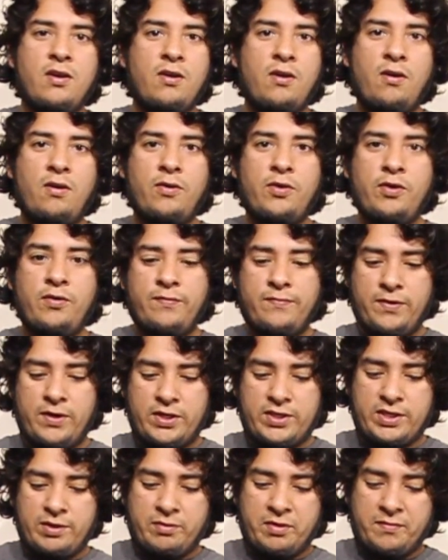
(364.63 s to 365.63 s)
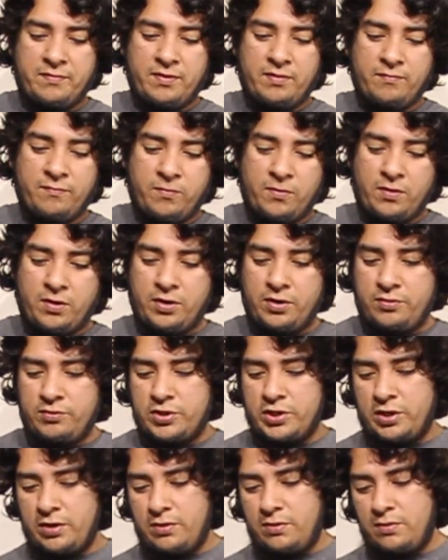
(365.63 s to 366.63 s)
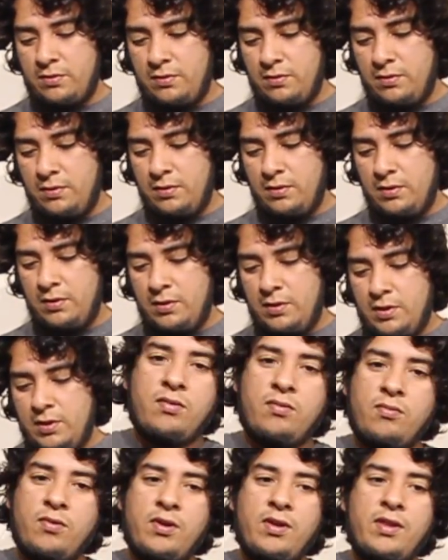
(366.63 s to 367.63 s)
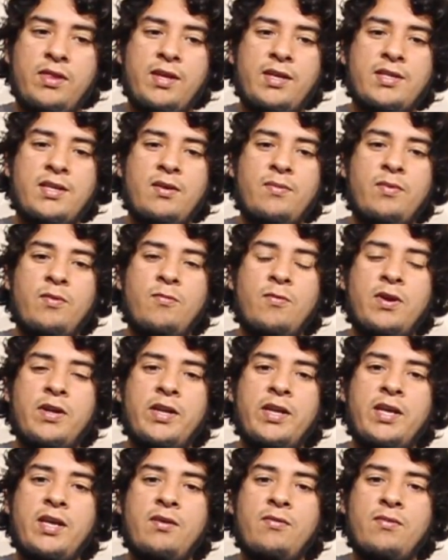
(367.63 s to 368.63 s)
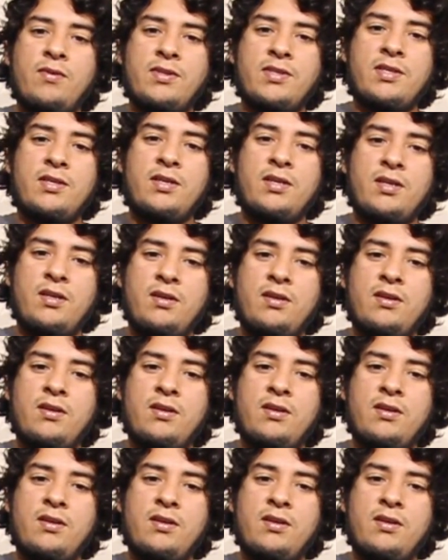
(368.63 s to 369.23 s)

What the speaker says: all new footage that we filmed for our new channel. One of the things I've been wanting to get was a